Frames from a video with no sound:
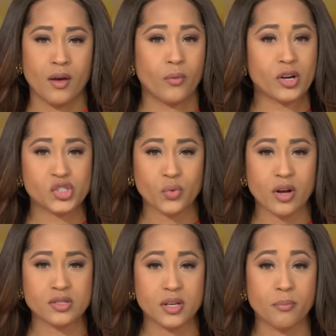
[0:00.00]

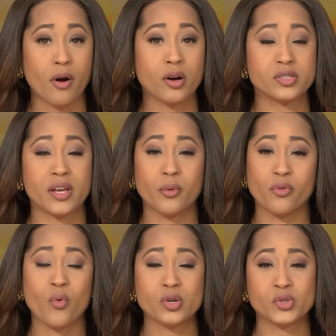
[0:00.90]
Restaurants and bars, they were
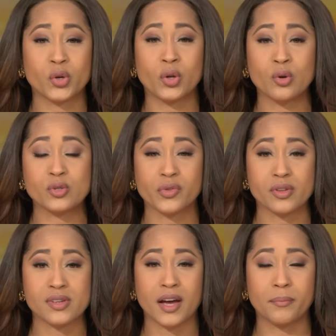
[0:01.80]
forced to close for the
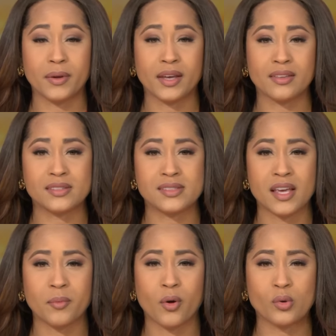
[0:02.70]
time being. The
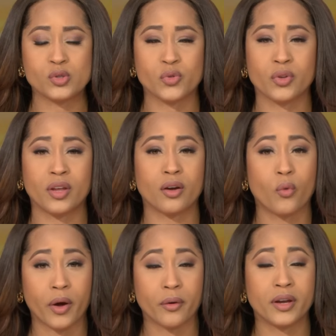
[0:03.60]
same goes for the
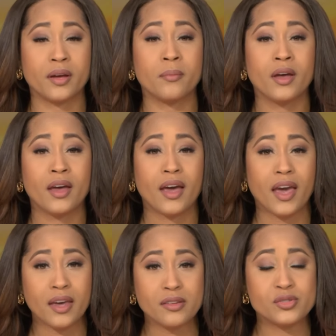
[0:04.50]
aquarium
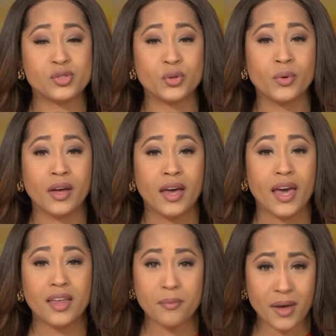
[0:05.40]
and the zoo
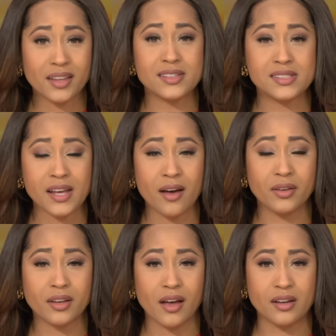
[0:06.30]
and the Meg the
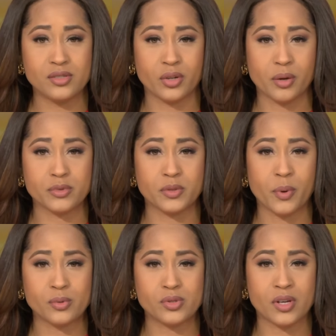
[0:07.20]
Stallion concert. It was
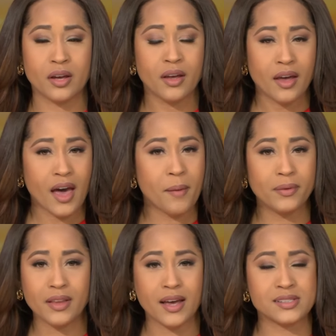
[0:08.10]
supposed to
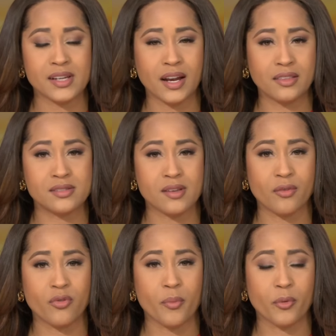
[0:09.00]
happen last night at the State
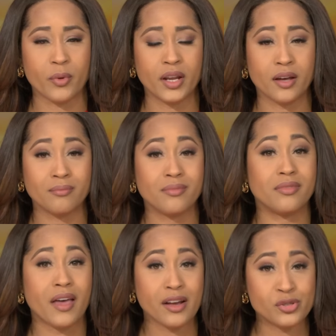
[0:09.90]
Farm Arena.
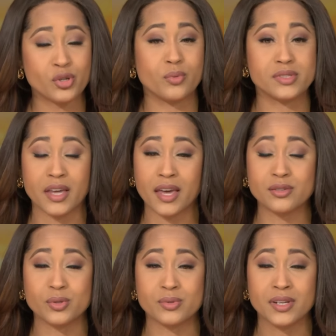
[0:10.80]
That show was
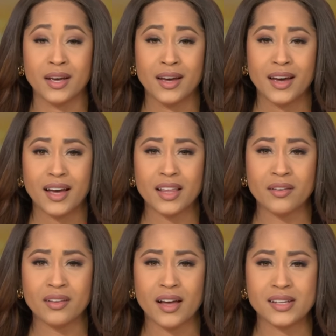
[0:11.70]
canceled.
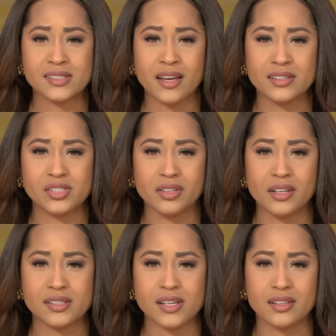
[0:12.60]
11Alive's
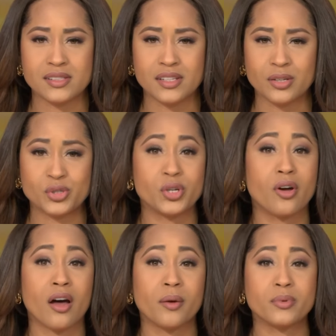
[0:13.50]
Angelina Salcedo, she
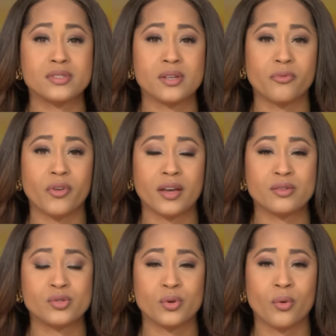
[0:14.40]
caught up with some
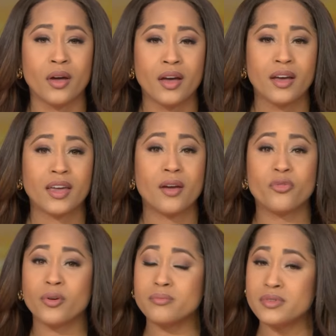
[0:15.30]
fans who came
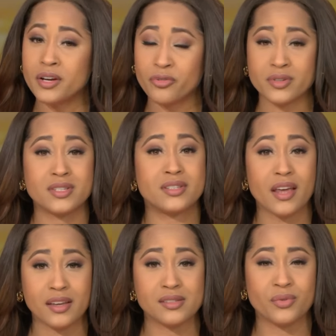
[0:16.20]
from different
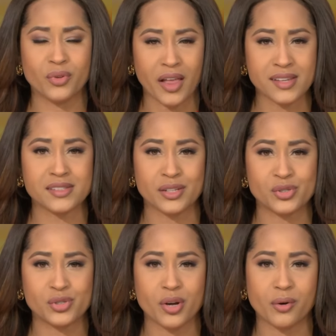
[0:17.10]
states for last night's
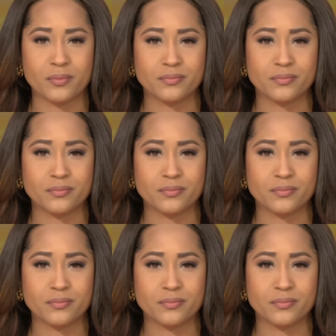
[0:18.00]
show.